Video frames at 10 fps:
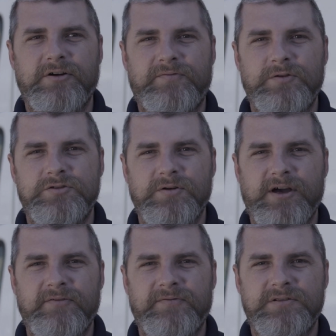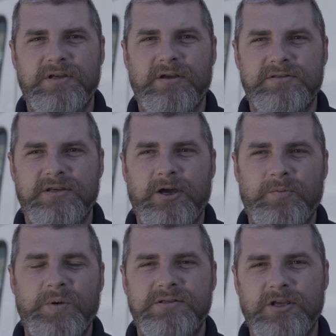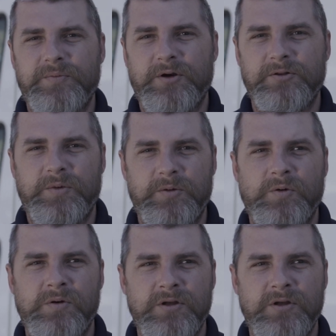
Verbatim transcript: food drive to help us help other people.